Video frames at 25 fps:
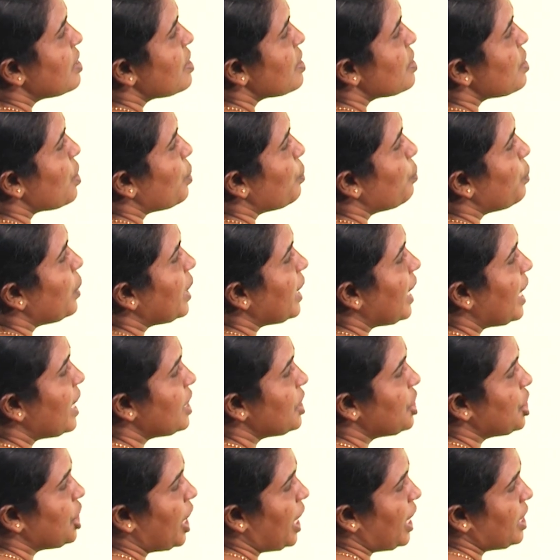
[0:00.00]
So we
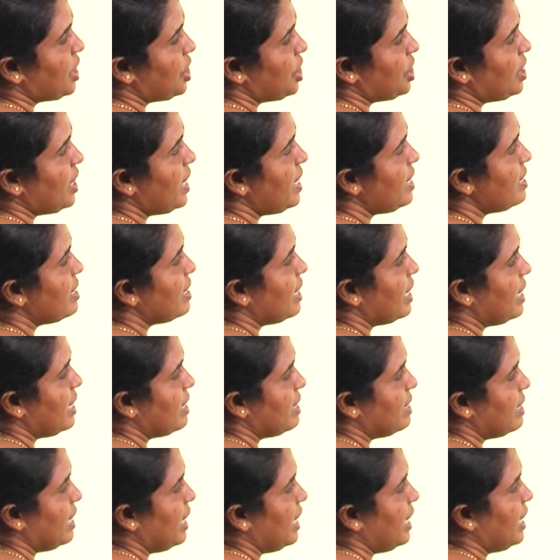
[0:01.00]
can change this
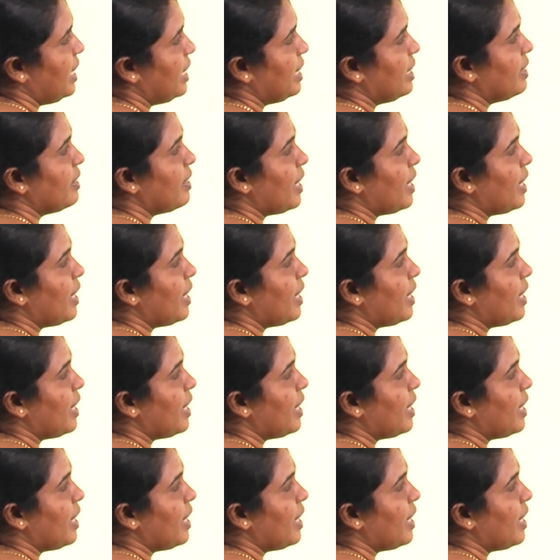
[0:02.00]
easily.